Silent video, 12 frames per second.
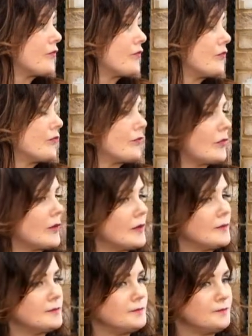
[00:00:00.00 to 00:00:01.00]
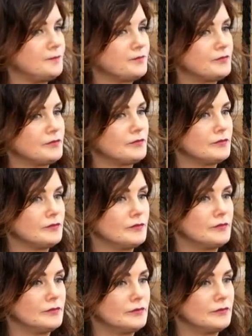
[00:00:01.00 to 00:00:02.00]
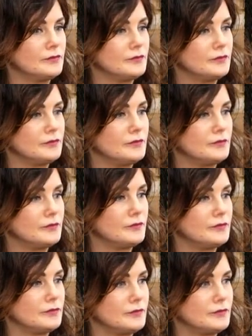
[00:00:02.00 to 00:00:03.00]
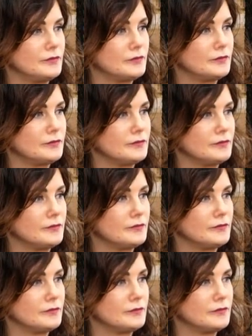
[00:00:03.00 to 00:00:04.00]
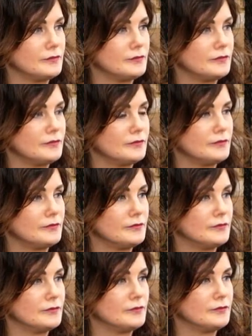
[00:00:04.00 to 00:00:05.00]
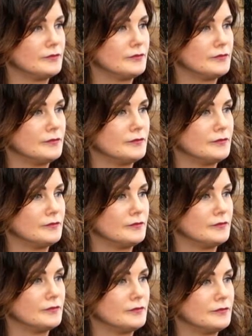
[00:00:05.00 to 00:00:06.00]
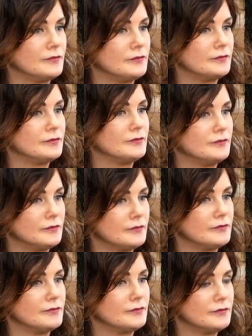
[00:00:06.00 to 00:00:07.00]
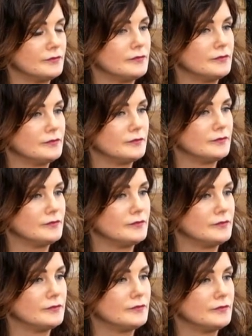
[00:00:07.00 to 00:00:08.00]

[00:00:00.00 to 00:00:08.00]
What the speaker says: This person isn't speaking.